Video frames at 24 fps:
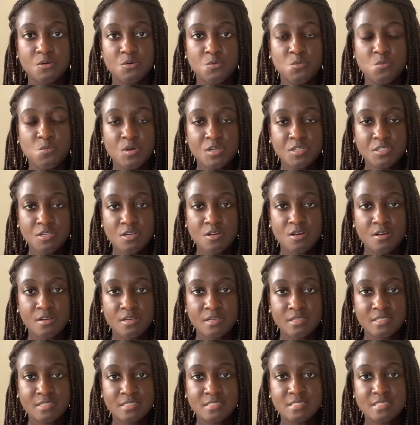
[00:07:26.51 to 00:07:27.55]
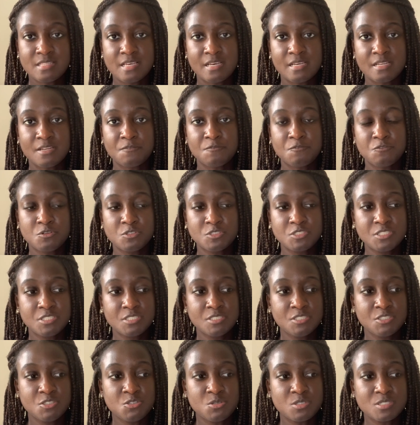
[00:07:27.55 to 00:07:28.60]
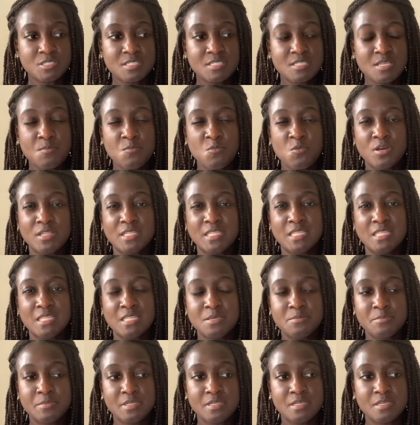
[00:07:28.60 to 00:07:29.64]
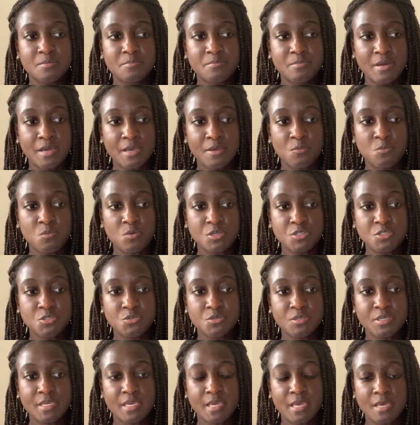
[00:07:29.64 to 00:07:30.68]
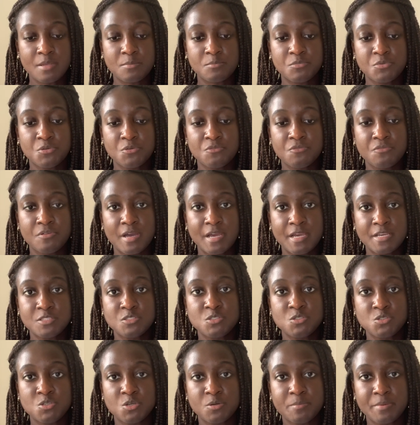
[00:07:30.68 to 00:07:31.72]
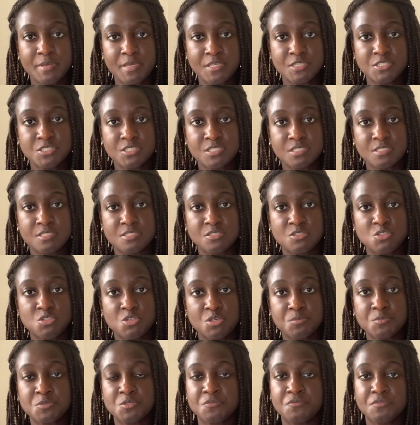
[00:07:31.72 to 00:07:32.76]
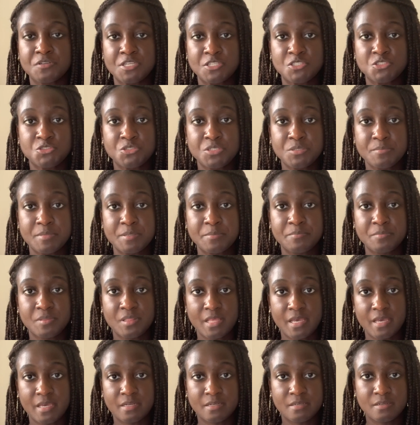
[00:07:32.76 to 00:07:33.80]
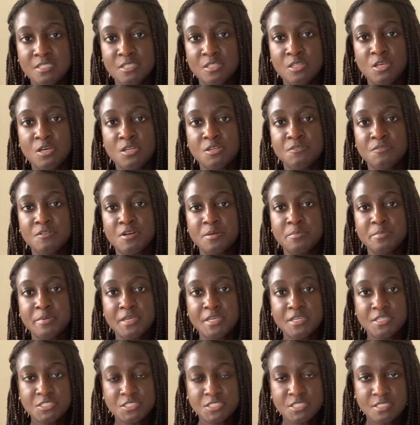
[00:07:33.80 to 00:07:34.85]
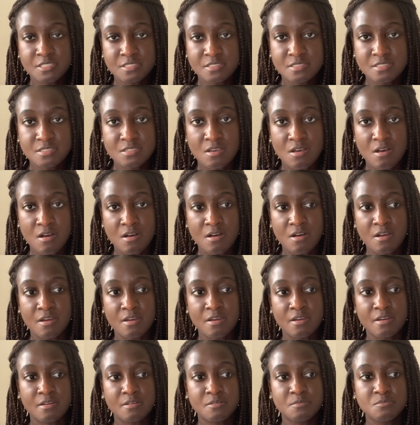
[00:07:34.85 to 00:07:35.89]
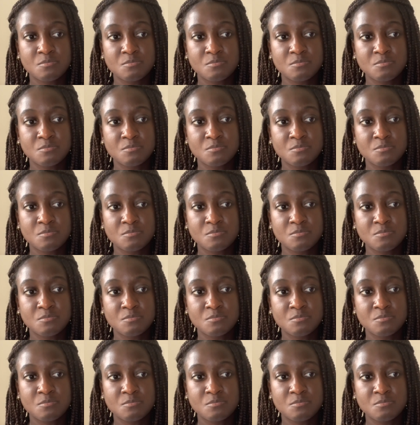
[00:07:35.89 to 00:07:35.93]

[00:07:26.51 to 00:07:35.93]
One con is that unfortunately, you are somewhat limited by what you can provide to your patients in terms of a treatment plan. A lot of our patients are